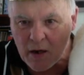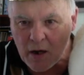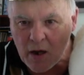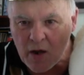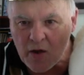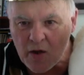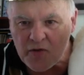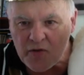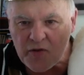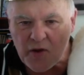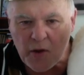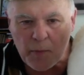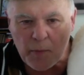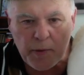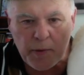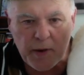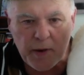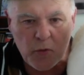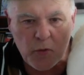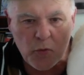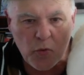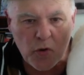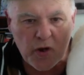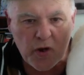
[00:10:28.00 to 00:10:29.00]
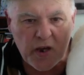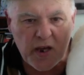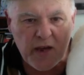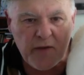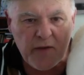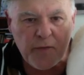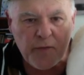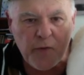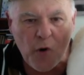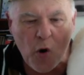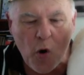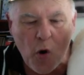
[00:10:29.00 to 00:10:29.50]
So I played rook
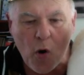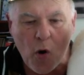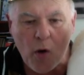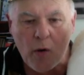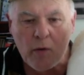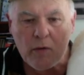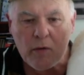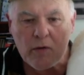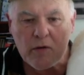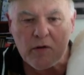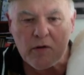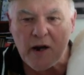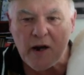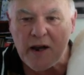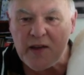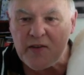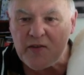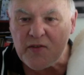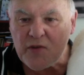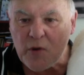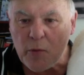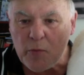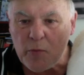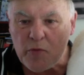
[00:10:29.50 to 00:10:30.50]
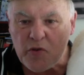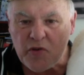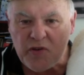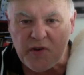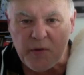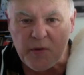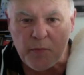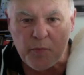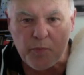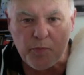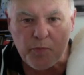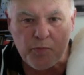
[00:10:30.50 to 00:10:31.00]
e4, right? So I'm just
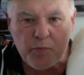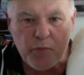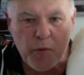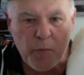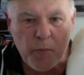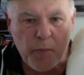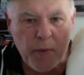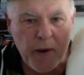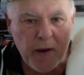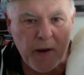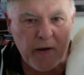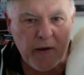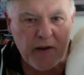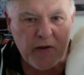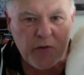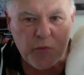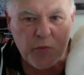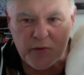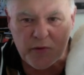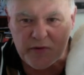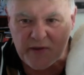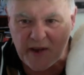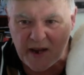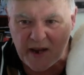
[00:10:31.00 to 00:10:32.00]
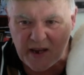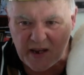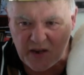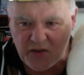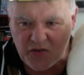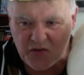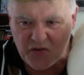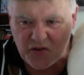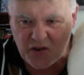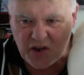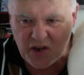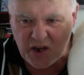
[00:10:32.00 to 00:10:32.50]
preparing to attack
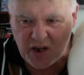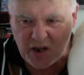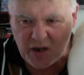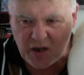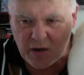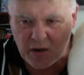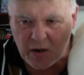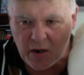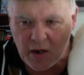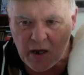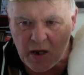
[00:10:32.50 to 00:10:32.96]
his king.